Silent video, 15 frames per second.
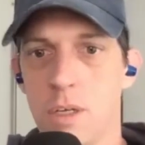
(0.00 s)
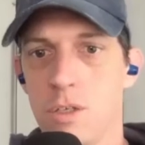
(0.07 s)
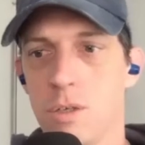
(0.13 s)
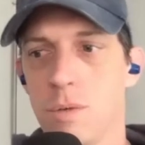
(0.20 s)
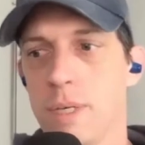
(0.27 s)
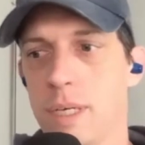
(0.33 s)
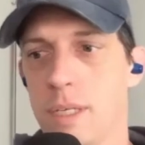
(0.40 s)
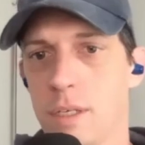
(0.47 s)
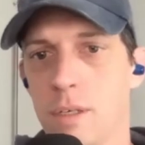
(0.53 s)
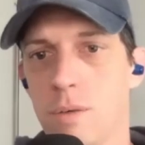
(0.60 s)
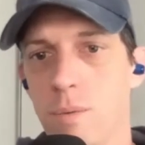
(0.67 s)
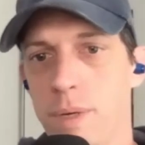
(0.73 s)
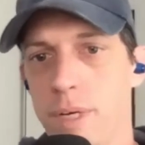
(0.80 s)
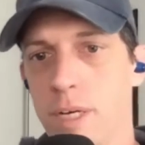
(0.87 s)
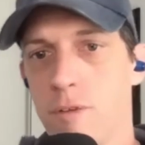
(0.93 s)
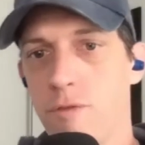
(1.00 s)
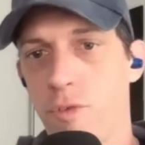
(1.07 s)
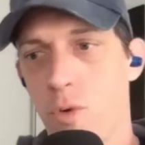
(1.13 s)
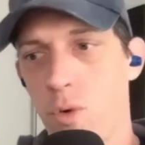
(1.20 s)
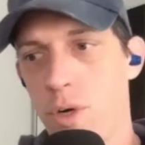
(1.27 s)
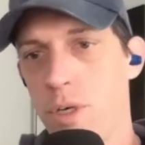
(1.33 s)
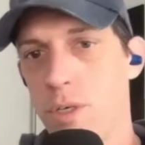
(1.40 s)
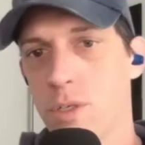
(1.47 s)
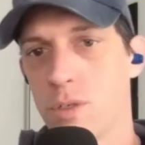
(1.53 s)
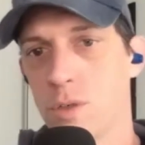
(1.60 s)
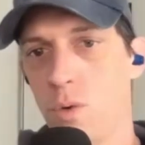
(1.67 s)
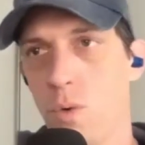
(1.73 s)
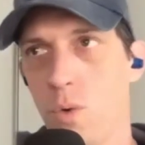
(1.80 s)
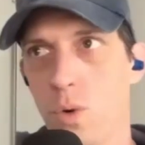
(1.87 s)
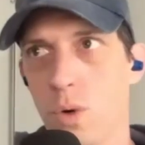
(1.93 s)
to either reinforce
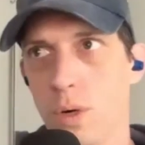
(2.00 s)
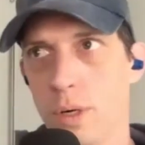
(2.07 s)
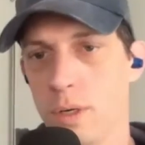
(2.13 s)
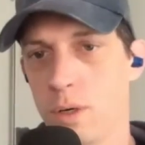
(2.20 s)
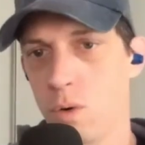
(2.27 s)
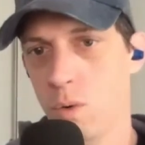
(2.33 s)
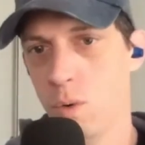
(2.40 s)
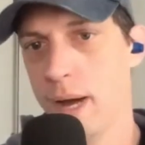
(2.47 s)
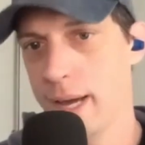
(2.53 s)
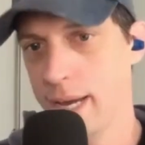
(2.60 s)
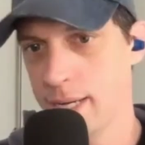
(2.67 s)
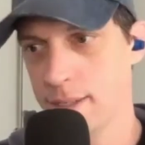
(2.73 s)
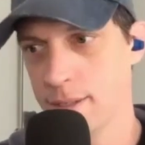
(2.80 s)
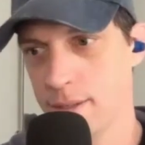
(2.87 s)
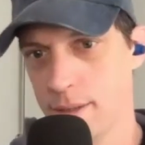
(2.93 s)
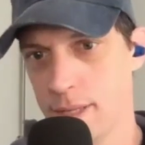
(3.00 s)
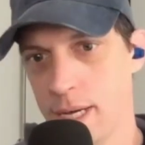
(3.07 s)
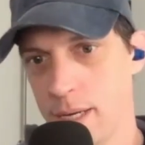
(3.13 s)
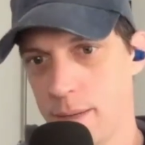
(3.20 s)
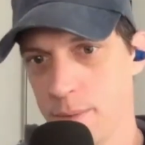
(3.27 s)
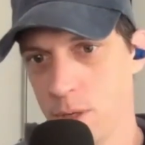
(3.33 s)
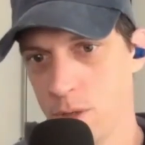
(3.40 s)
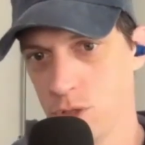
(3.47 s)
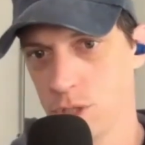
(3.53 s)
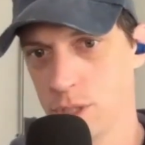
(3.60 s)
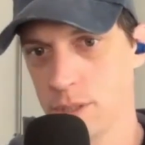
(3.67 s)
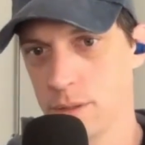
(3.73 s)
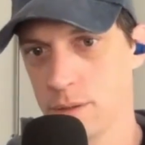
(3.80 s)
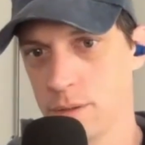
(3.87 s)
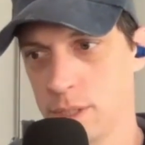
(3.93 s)
or quiet that
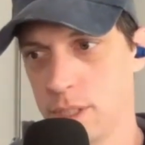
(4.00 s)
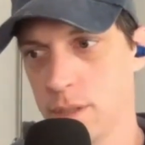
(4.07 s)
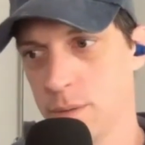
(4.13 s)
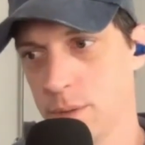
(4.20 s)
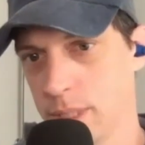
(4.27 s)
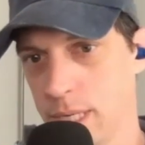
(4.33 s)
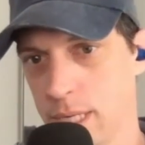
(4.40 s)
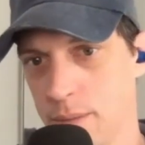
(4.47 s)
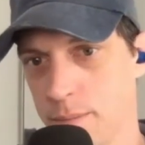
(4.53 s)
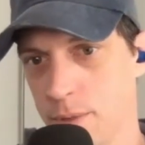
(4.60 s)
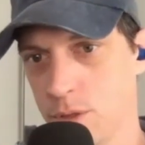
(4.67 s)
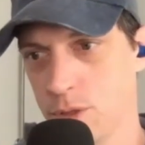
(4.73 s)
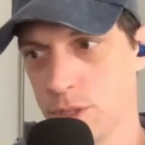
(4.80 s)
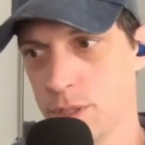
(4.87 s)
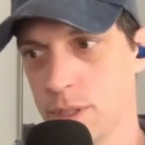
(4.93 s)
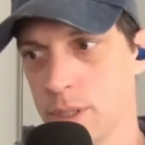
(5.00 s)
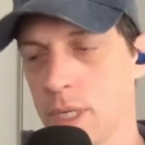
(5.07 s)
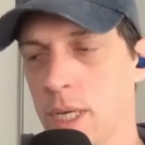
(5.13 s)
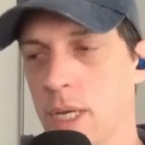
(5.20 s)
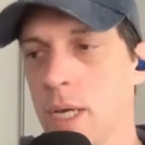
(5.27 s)
emotion, deal with that emotion,